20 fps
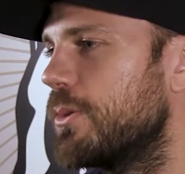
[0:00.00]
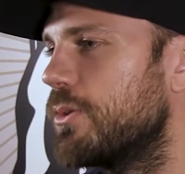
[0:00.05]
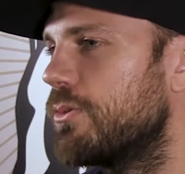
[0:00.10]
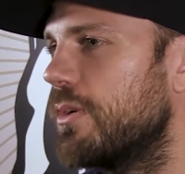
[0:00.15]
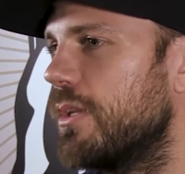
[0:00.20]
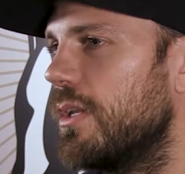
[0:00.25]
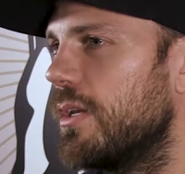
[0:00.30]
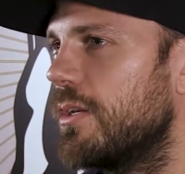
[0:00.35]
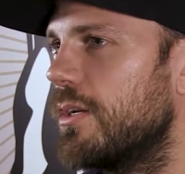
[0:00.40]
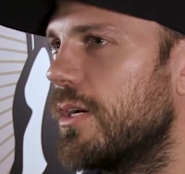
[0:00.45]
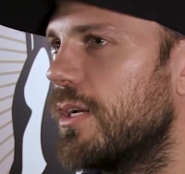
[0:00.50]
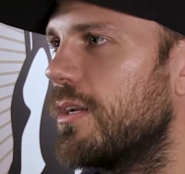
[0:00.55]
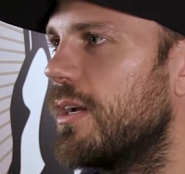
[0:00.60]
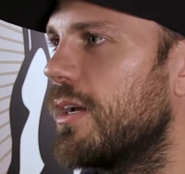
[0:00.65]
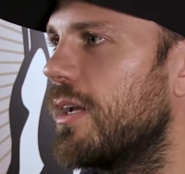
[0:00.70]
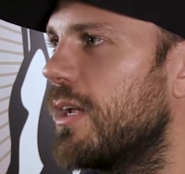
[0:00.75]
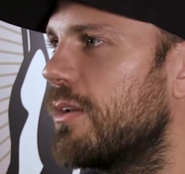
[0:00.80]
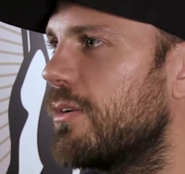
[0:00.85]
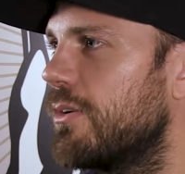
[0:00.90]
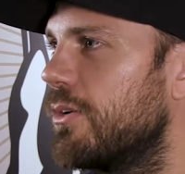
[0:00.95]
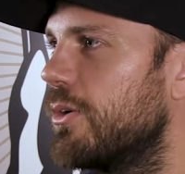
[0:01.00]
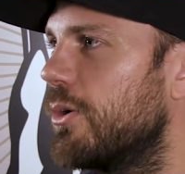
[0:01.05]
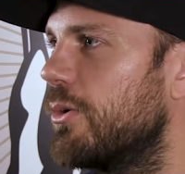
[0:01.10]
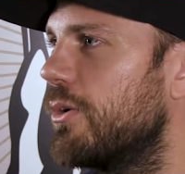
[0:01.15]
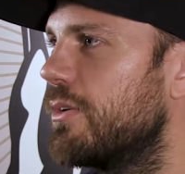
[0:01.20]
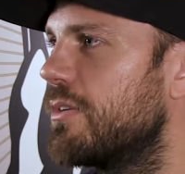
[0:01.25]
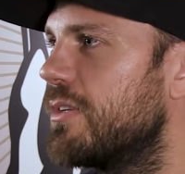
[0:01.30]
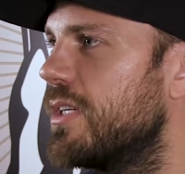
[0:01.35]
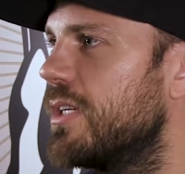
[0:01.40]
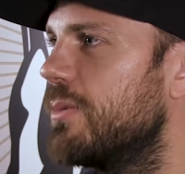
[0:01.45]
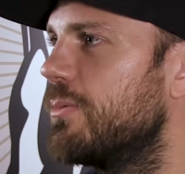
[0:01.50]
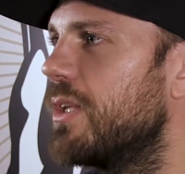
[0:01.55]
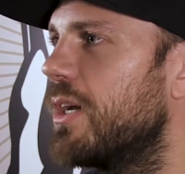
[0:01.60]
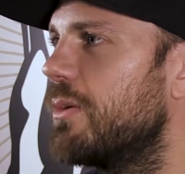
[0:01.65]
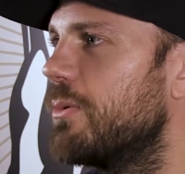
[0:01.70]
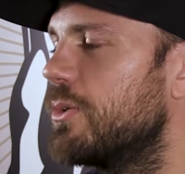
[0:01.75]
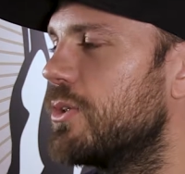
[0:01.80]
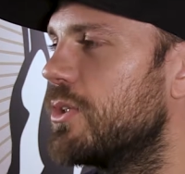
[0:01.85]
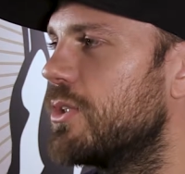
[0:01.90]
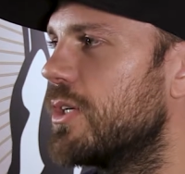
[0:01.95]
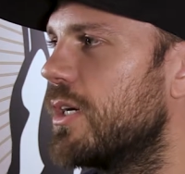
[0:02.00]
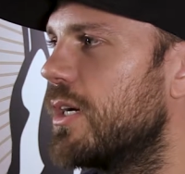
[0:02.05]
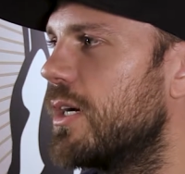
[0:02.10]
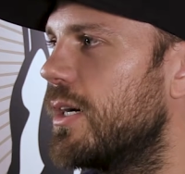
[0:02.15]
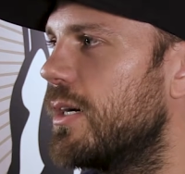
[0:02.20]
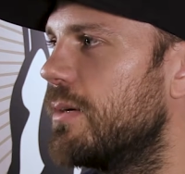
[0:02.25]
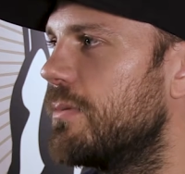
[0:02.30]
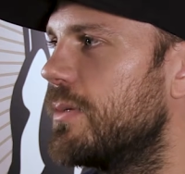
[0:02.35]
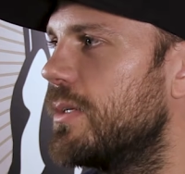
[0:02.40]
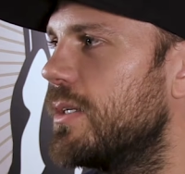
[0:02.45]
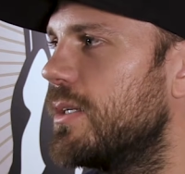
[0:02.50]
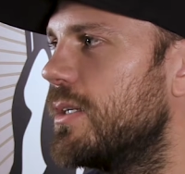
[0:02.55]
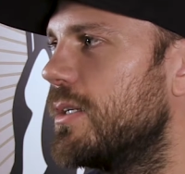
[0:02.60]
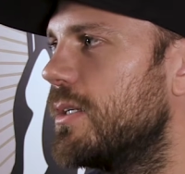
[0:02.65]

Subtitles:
was really good. I get to go to a team that was a